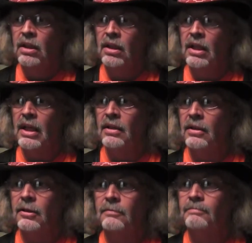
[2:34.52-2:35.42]
and
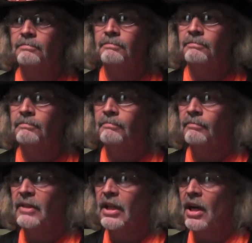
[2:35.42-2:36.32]
um,
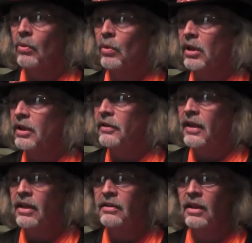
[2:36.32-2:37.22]
I really
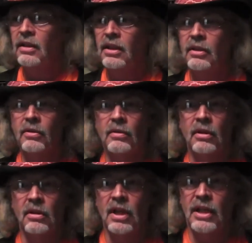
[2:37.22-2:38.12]
think that either
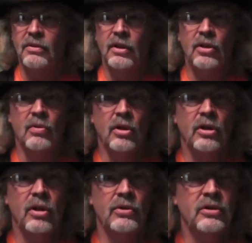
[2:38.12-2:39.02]
electric or
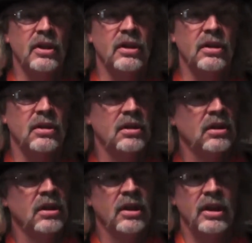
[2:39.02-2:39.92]
acoustic
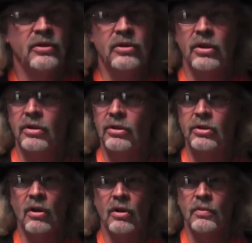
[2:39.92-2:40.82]
is good to
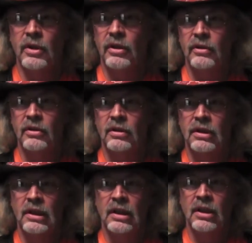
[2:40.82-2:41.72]
start with
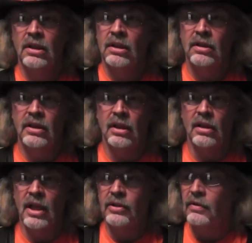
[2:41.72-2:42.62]
the
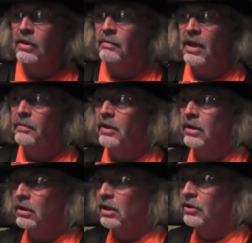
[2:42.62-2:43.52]
electric maybe
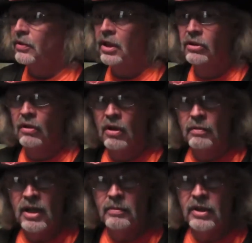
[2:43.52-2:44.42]
electric guitar
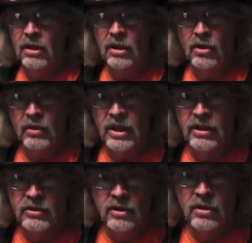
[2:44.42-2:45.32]
may be a little
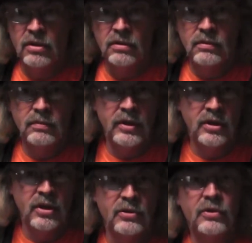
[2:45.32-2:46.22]
easier
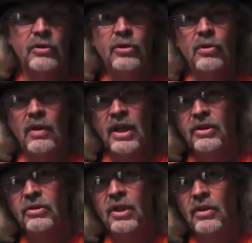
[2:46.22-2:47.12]
because the
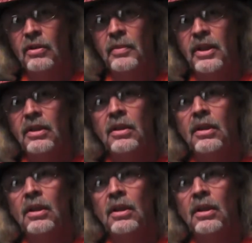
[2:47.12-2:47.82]
strings tend to be